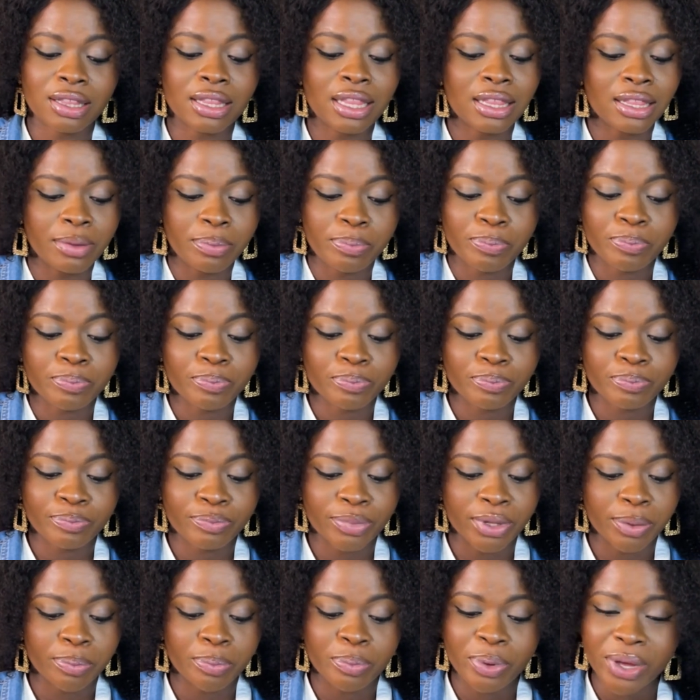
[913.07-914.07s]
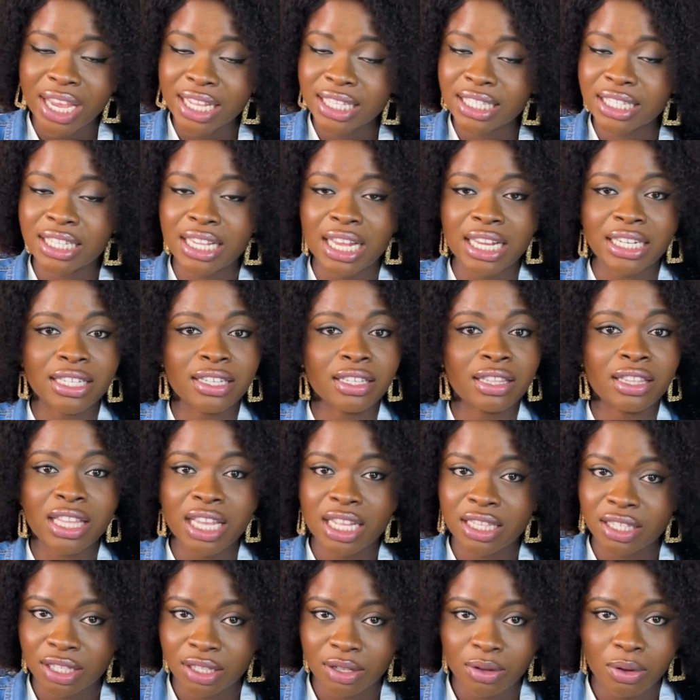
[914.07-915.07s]
the births and the
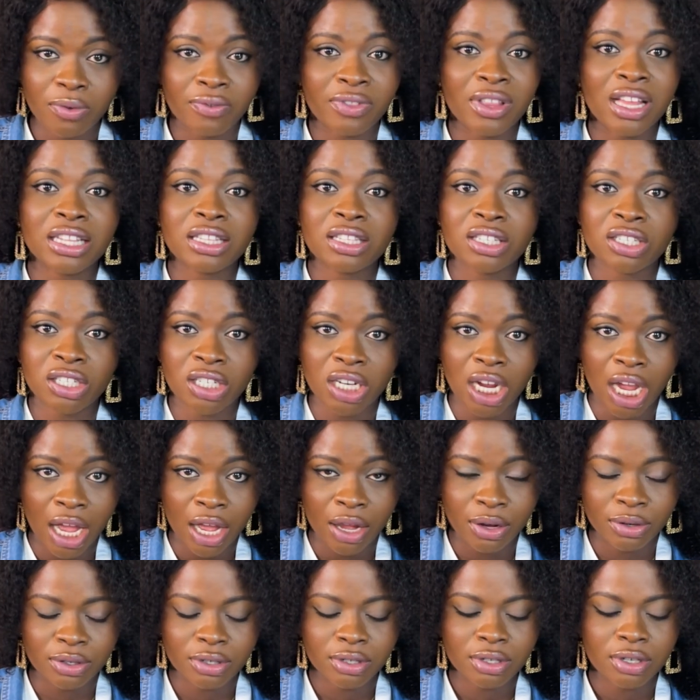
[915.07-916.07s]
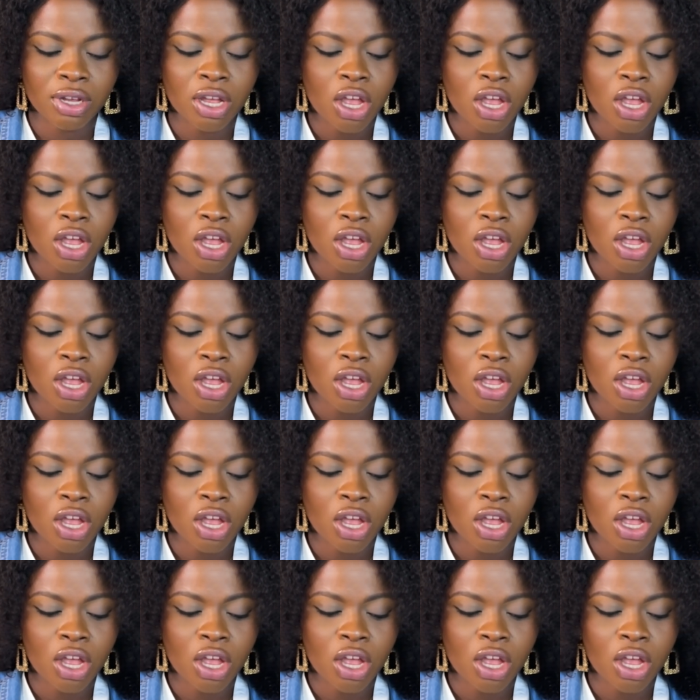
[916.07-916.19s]
deaths of that child.